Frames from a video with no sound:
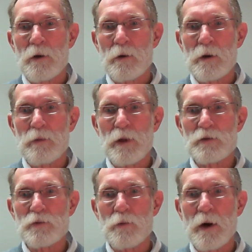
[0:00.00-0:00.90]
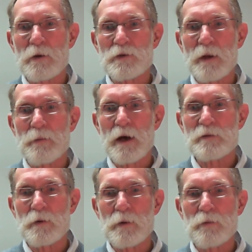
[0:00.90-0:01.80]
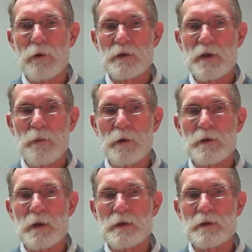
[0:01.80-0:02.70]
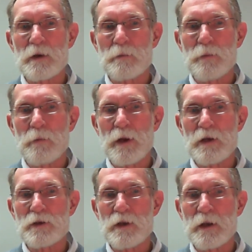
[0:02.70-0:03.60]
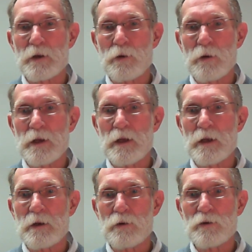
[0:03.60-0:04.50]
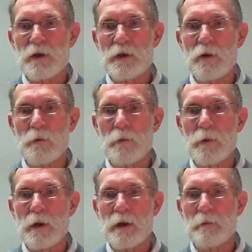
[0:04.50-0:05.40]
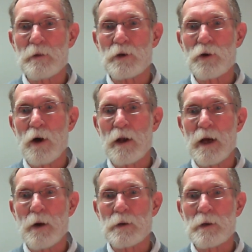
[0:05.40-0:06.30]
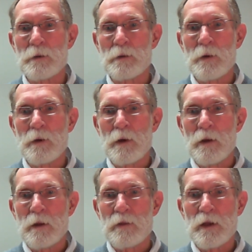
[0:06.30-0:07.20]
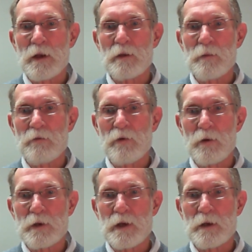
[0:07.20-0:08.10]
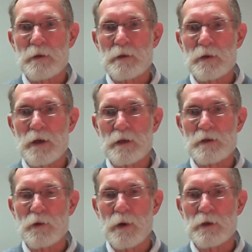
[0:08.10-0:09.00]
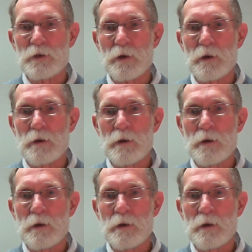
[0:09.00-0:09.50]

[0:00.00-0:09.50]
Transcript: or in a place where water is not possible, for example, as a patient on a gurney in a nursing home, unable to call out, then it can be very consequential.